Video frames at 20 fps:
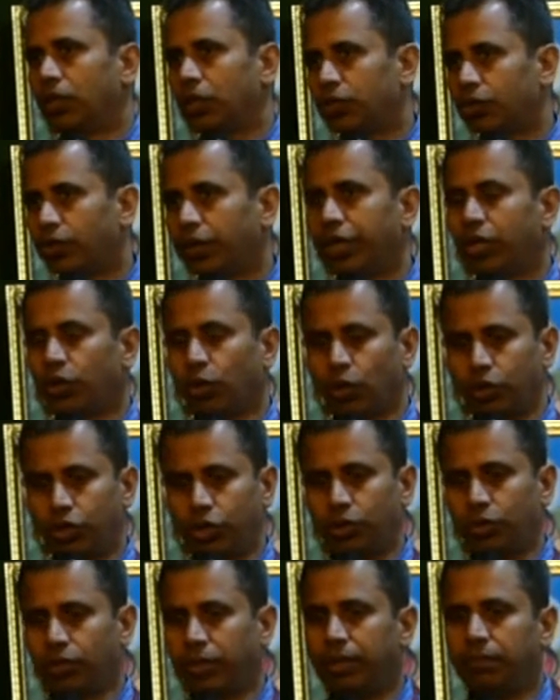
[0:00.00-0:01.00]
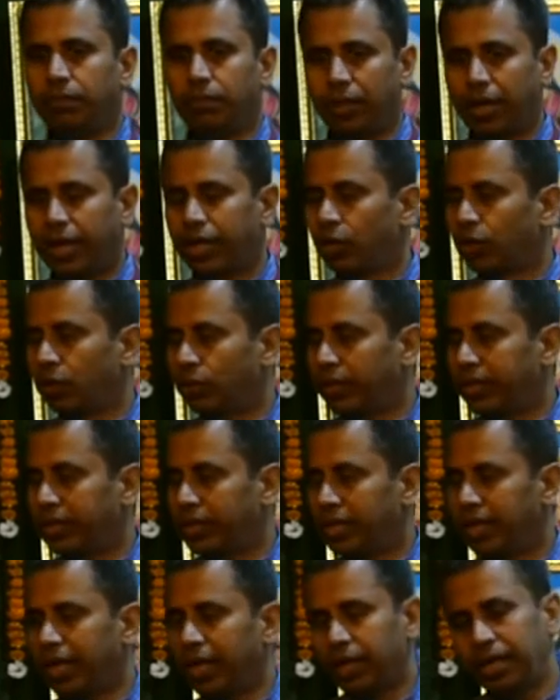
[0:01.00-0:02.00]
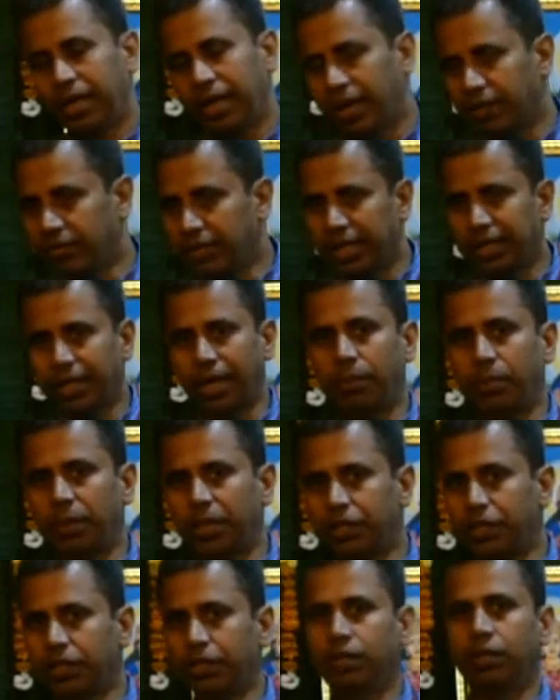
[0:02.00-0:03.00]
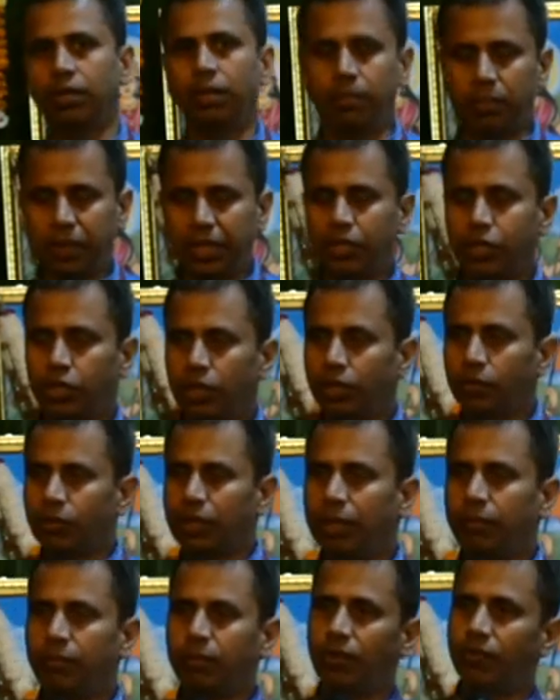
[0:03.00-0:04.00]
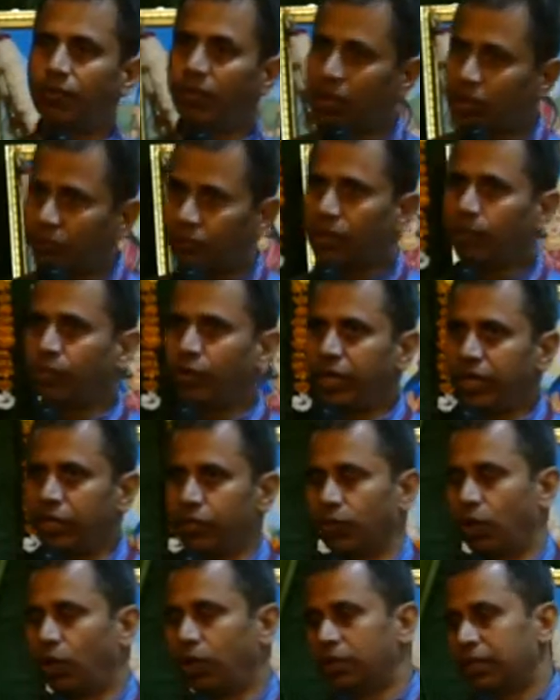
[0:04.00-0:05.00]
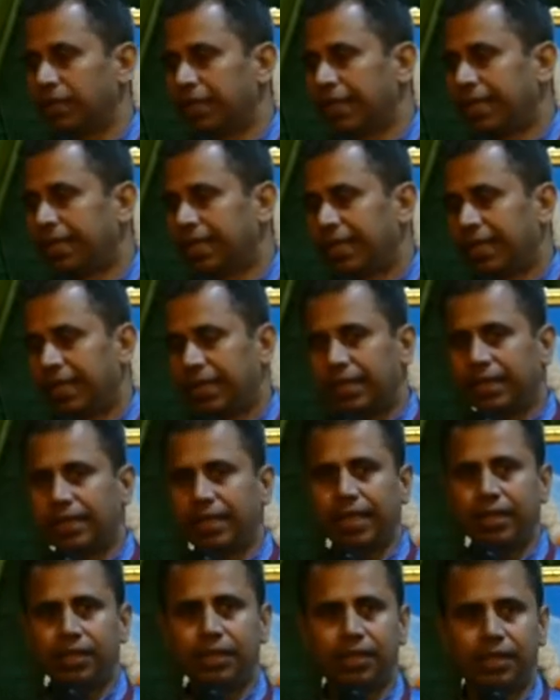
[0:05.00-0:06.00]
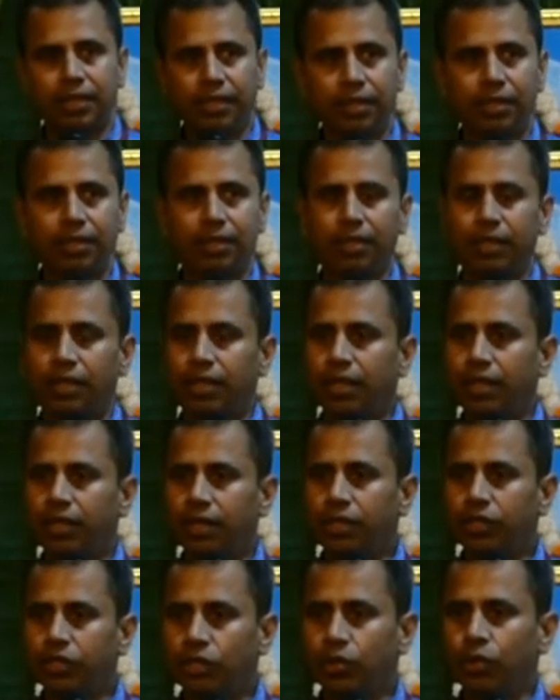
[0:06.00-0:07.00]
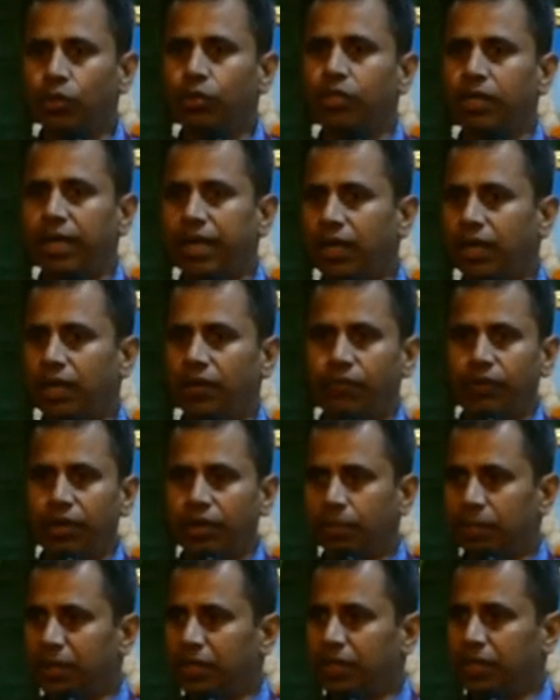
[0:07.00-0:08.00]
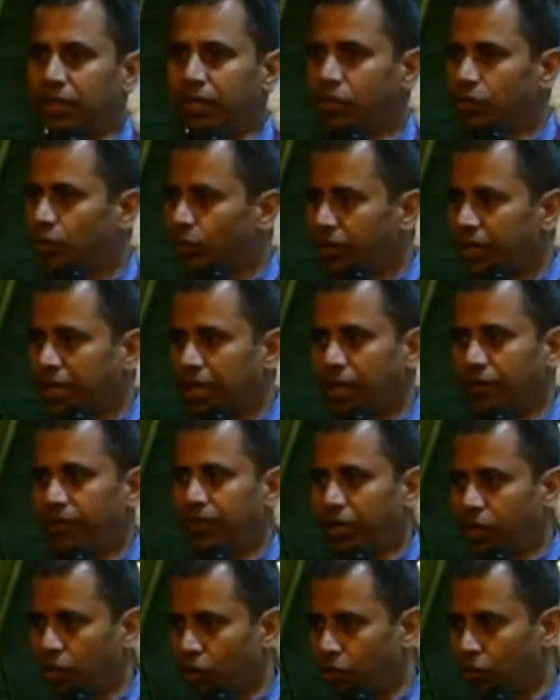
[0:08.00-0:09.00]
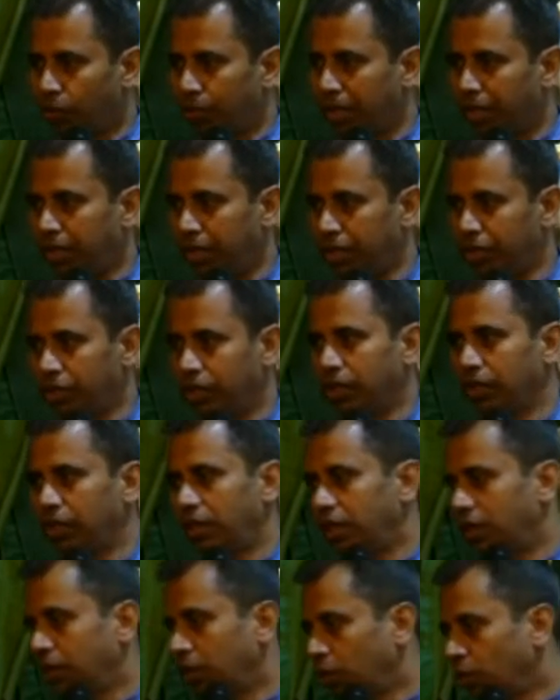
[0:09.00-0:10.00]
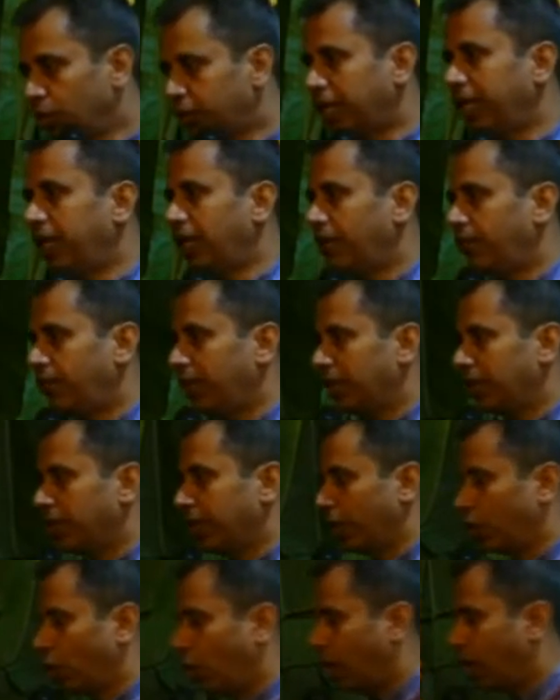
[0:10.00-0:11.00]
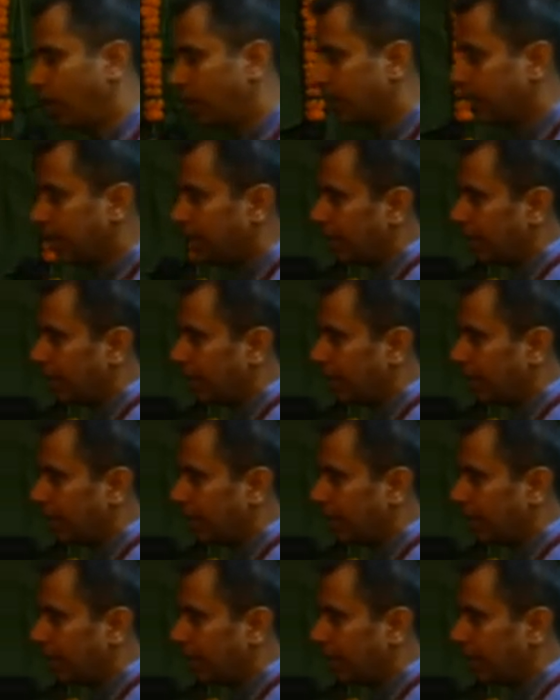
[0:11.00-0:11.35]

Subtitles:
So I wrote to them, I wrote to NCRT, I gave the entire petition to them. One of the points was that since there is no scientific basis, no scientific documentation, no scientific record